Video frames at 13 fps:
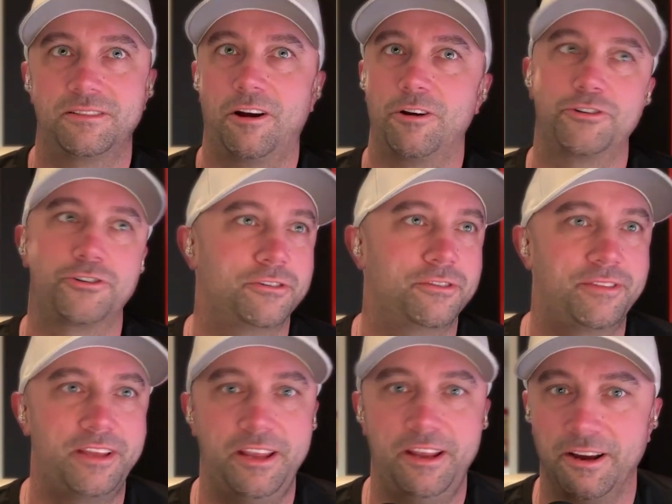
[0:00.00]
Archer of
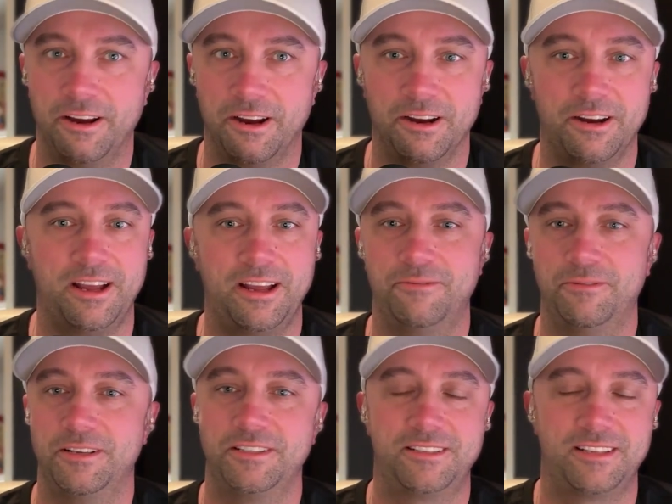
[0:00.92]
the Year. I
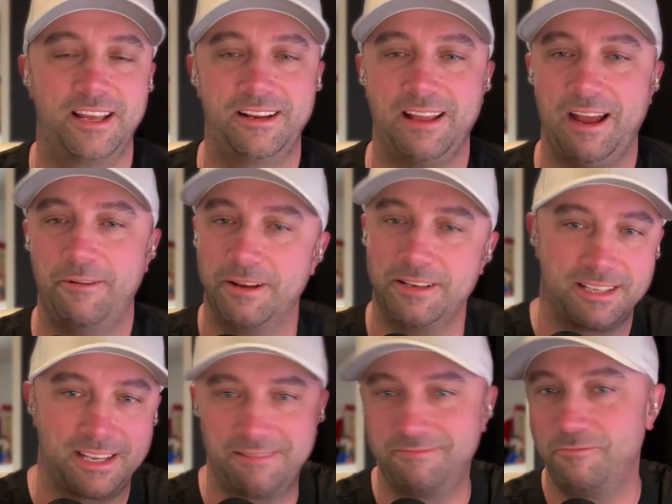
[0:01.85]
was like
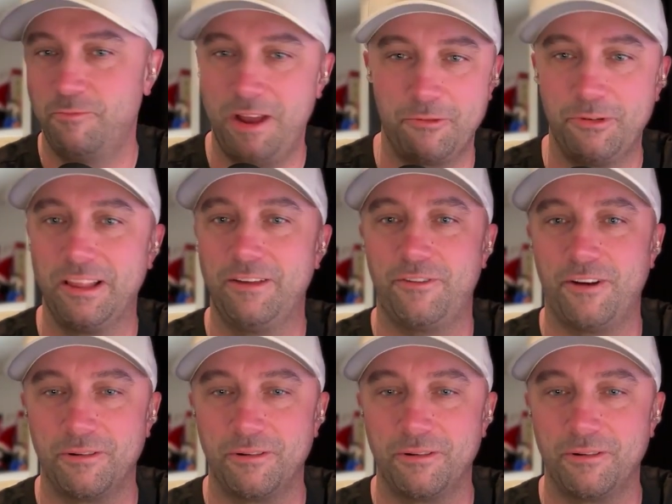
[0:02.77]
went really far